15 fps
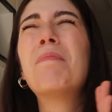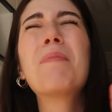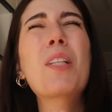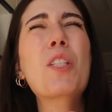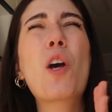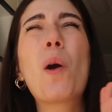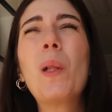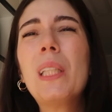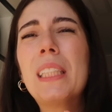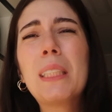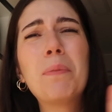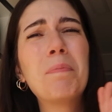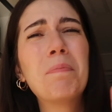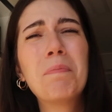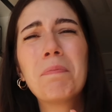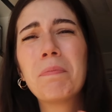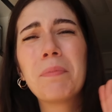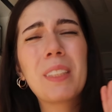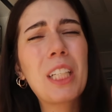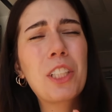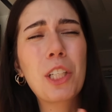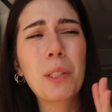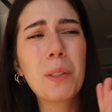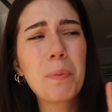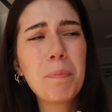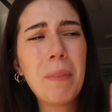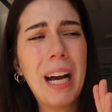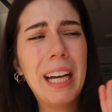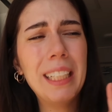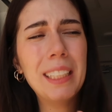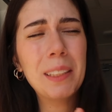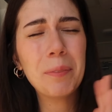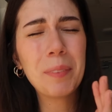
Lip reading: sold. Such a good man.